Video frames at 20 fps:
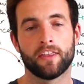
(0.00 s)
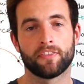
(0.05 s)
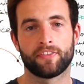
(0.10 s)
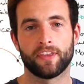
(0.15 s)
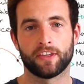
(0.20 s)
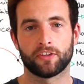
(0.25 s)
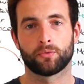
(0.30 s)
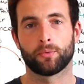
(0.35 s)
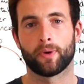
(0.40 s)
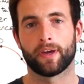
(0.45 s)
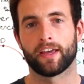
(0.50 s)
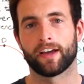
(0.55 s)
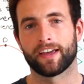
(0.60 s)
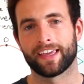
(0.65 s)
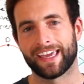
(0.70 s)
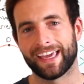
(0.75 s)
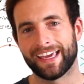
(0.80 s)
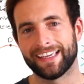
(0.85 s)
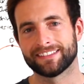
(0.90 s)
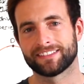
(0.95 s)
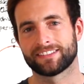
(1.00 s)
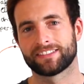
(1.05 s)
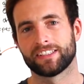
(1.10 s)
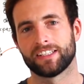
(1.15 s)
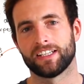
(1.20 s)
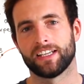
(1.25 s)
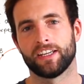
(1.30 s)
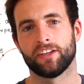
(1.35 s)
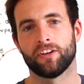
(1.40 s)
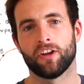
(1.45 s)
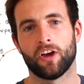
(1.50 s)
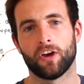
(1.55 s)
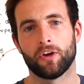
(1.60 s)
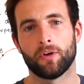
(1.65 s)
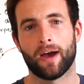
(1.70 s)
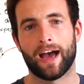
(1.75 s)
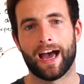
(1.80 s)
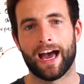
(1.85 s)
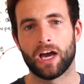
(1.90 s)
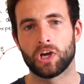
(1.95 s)
This way I instantly
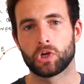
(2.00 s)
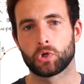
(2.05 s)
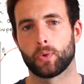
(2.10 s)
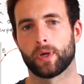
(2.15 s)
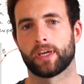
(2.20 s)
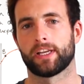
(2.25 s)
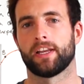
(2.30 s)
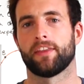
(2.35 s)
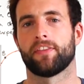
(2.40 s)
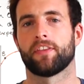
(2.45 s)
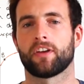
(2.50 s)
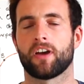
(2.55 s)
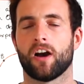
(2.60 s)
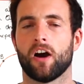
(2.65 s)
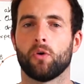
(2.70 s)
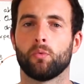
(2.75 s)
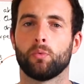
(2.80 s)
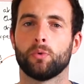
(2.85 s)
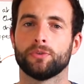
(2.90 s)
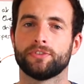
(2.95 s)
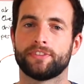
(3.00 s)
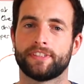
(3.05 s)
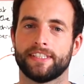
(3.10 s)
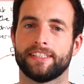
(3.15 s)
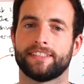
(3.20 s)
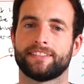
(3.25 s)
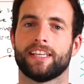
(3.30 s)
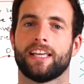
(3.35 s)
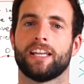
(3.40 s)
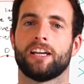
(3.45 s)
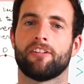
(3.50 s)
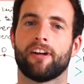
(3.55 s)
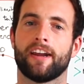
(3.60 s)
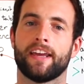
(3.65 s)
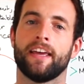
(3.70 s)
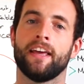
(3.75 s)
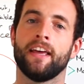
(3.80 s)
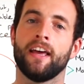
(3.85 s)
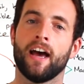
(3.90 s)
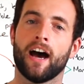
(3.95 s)
know how quickly the car will decelerate.